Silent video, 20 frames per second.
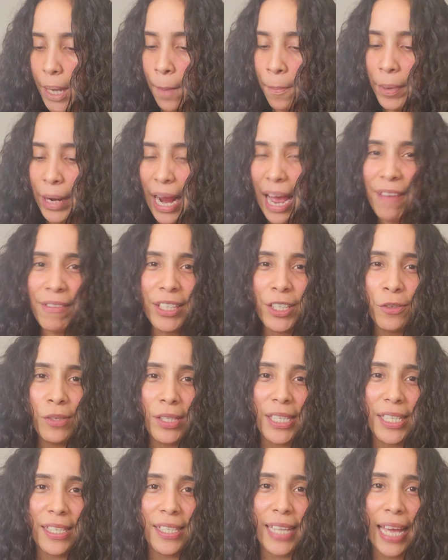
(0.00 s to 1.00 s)
But I haven't used
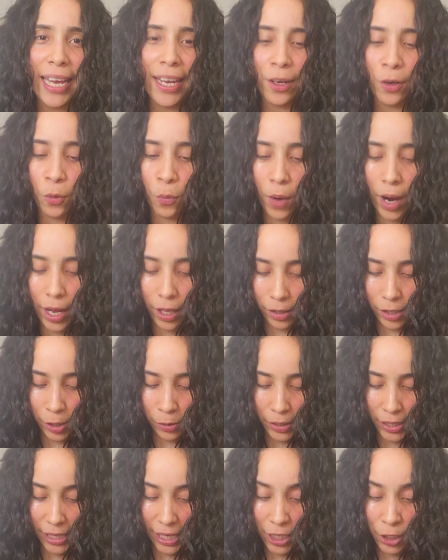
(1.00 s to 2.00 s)
this deck in a while, so
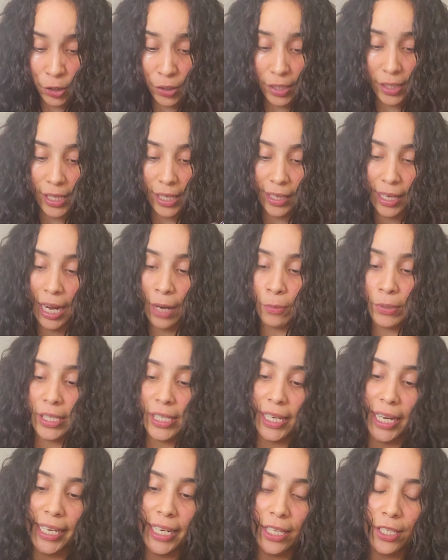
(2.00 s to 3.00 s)
it's interesting that I was
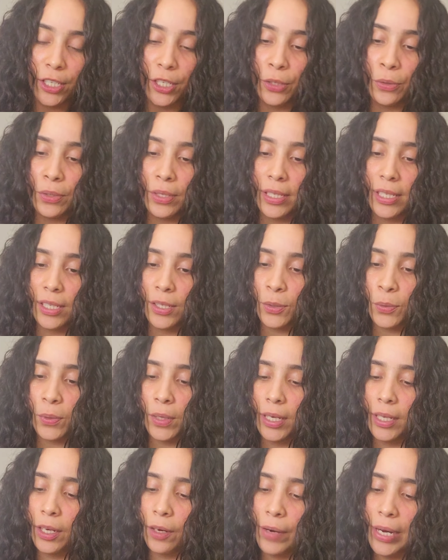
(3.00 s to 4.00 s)
guided to use this
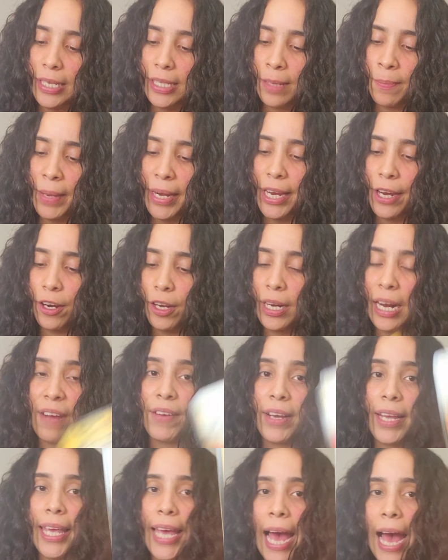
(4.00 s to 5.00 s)
one, all right? Somebody here could have
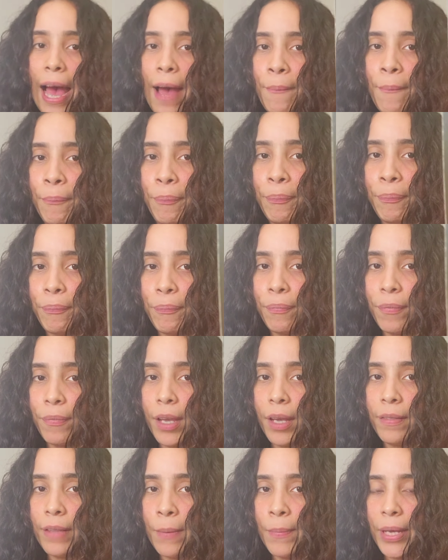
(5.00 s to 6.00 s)
a cat
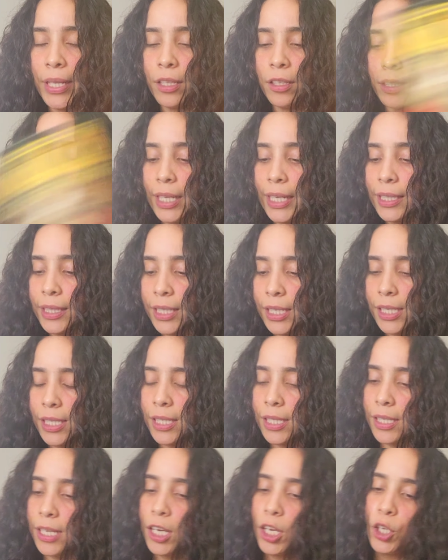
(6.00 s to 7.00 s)
that may look like this.
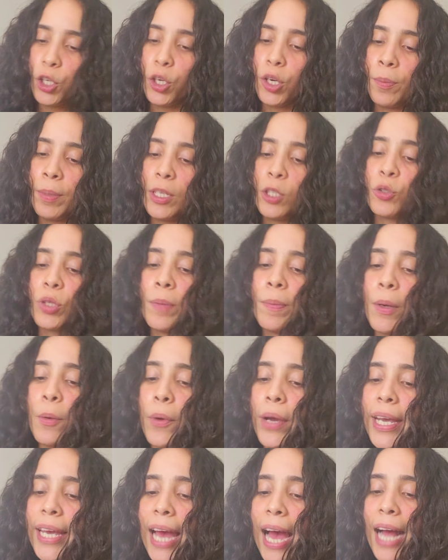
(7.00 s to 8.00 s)
You could be dreaming
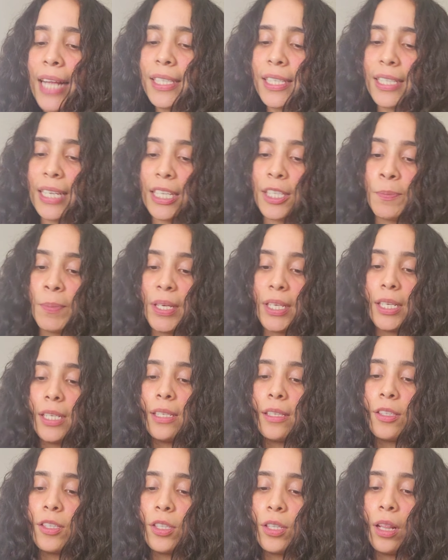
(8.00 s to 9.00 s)
with cats. That's
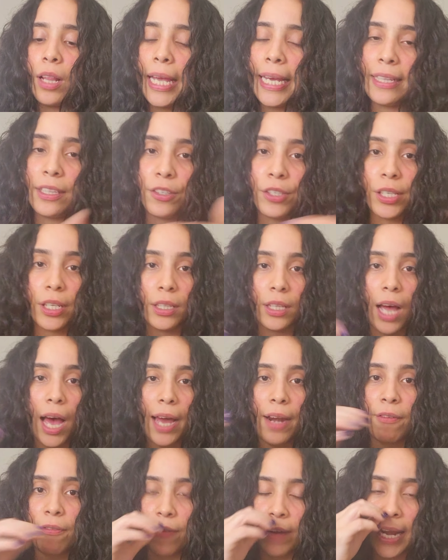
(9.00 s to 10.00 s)
because, like, there's a
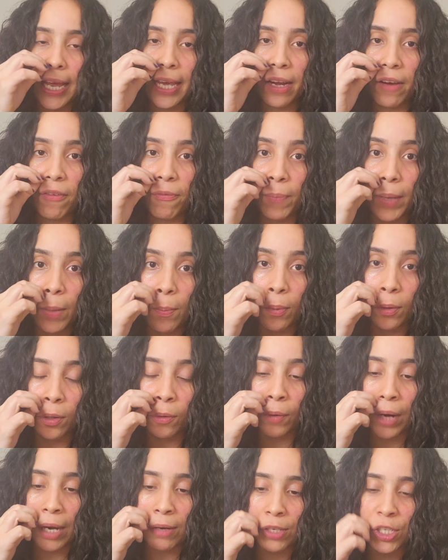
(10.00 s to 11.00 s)
lot of negative people
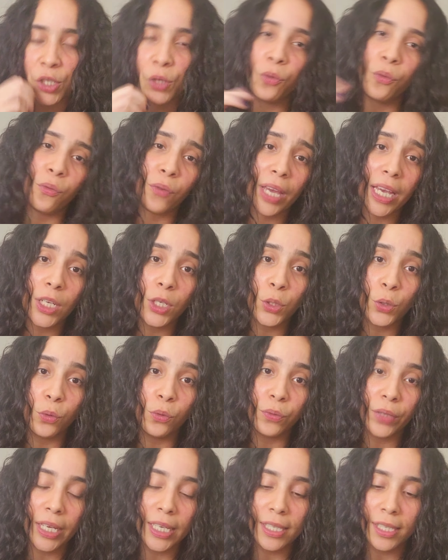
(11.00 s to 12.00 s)
around you, fake two
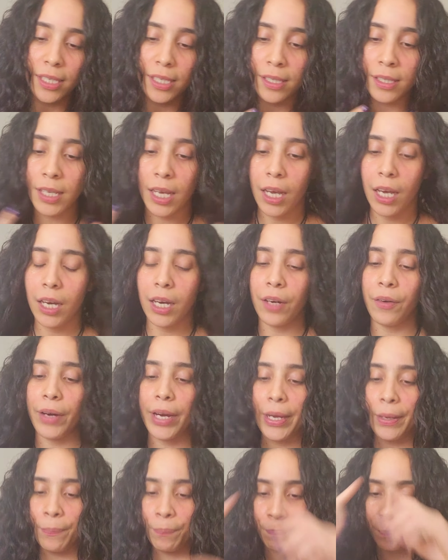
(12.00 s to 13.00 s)
faces, all
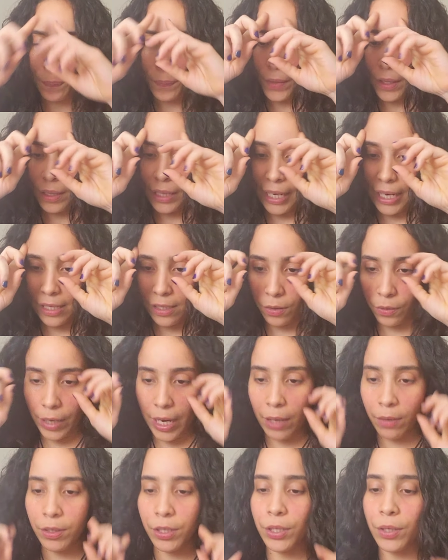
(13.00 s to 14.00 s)
right? That is
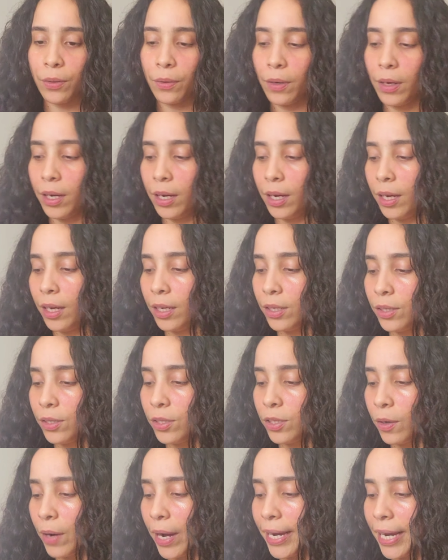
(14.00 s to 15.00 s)
around you.
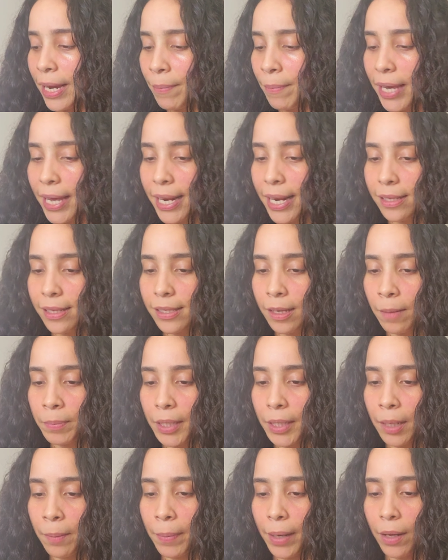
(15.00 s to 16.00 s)
So I am getting
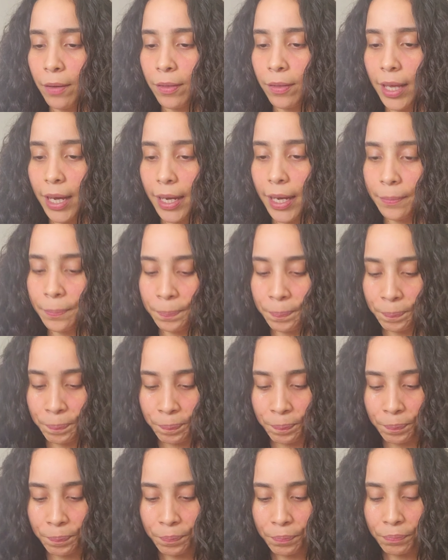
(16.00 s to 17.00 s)
something about that.
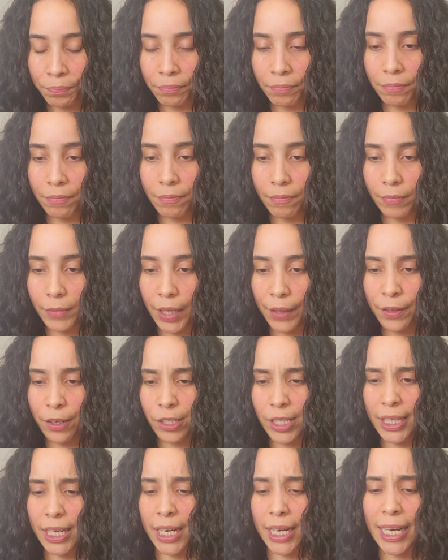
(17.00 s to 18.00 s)

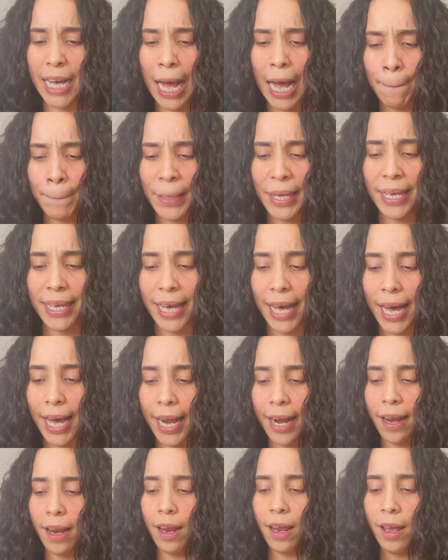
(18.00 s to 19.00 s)
There's, like, a copycat
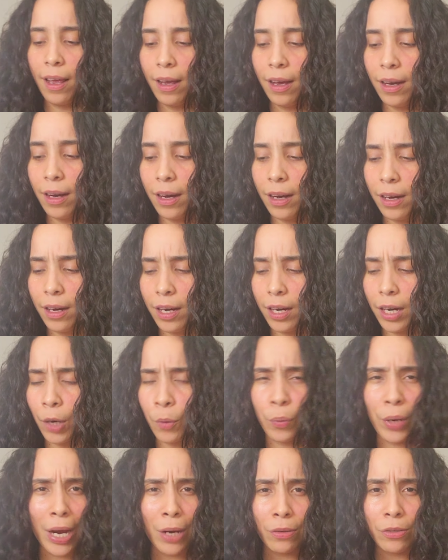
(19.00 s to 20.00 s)

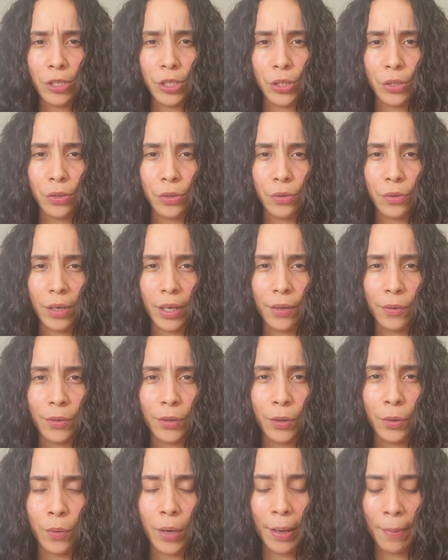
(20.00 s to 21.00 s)
around you. I don't
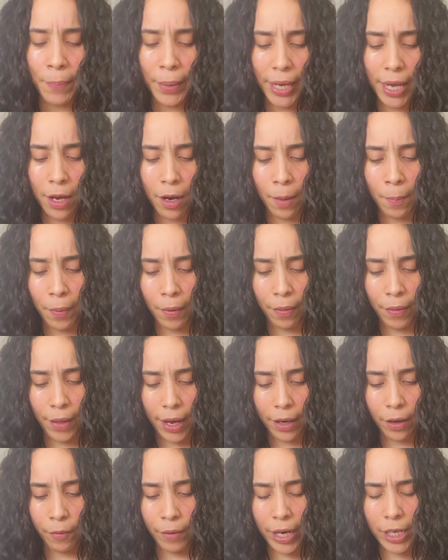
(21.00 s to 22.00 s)
know why I'm picking up on
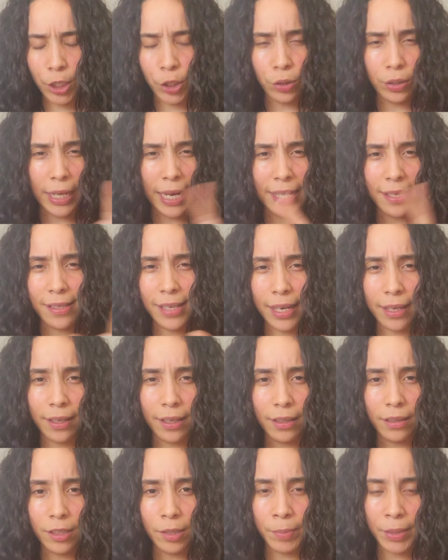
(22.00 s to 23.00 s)
that, all right? July
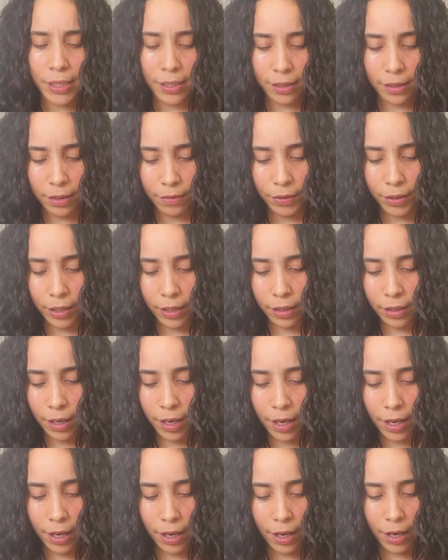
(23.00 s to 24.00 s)
2nd could be significant.
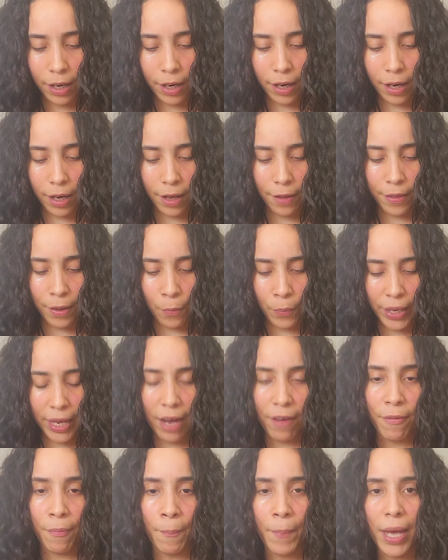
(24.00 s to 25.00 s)
Then we
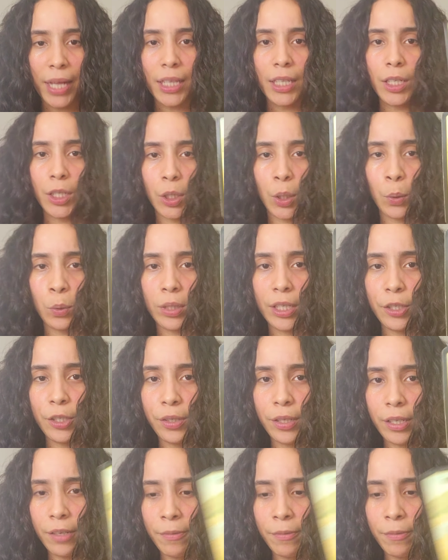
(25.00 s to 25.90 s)
have melancholy. You could